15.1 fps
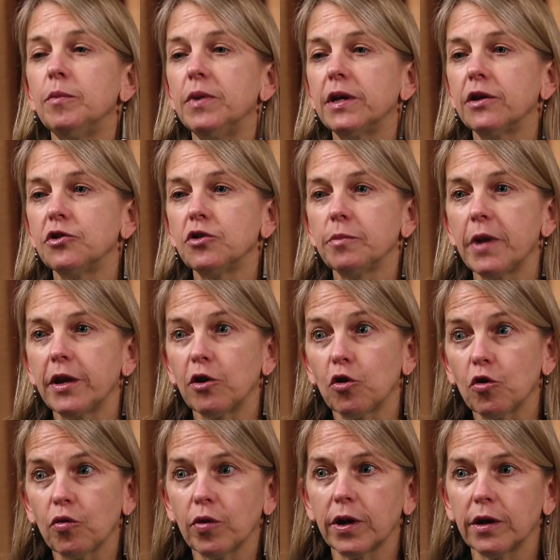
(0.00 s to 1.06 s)
Because you're making
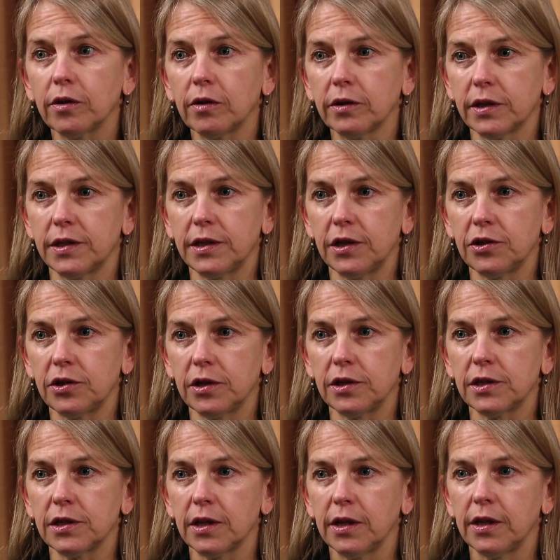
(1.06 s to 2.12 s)
critical
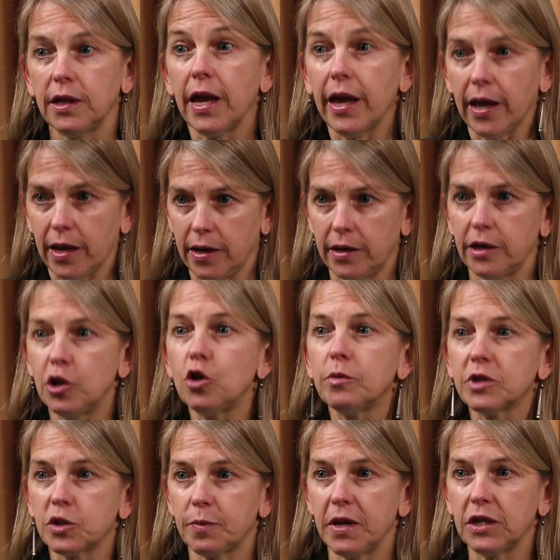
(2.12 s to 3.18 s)
decisions, and in
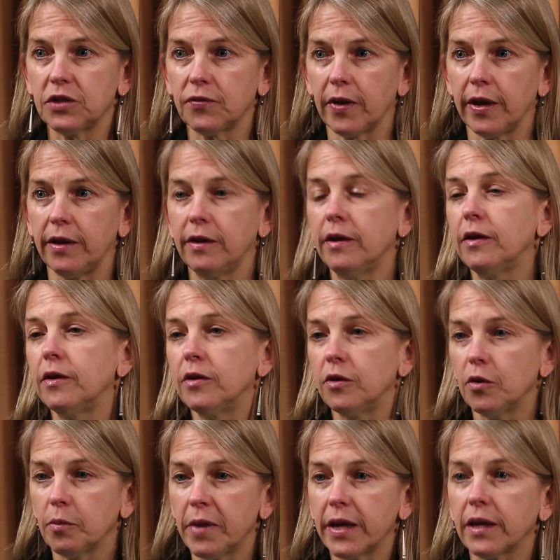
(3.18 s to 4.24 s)
human spaceflight,
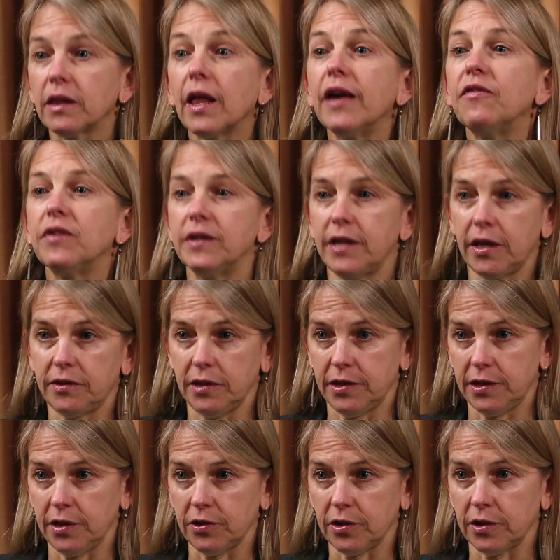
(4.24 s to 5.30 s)
you're making life and death
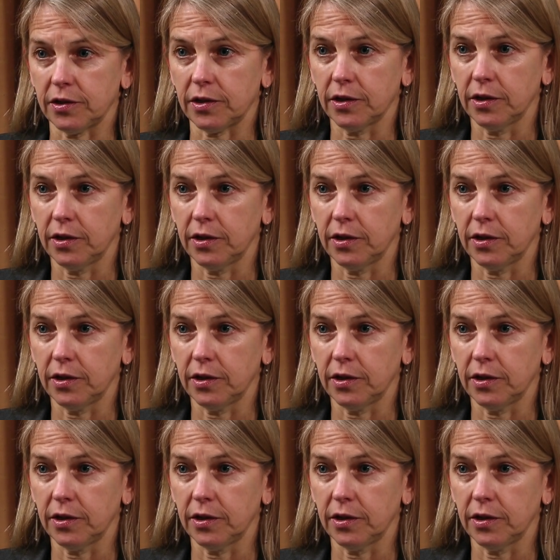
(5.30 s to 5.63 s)
decisions.